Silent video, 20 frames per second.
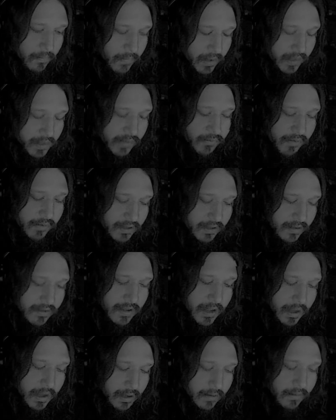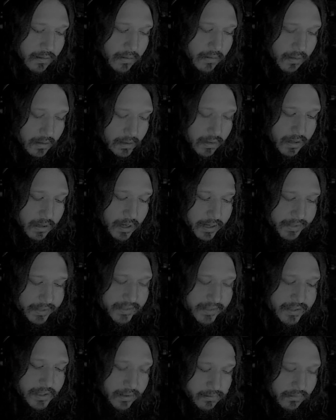And then within that, I
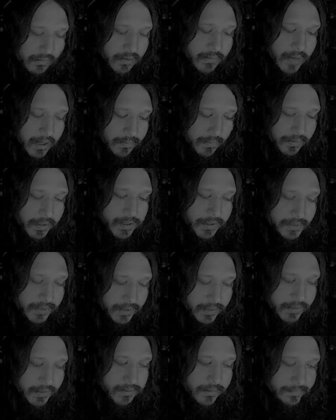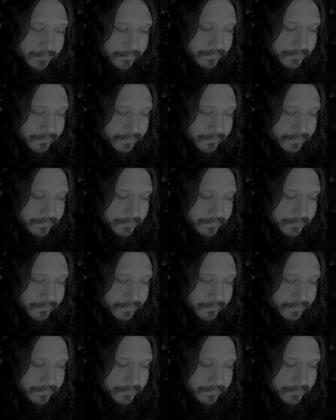decide where my place is.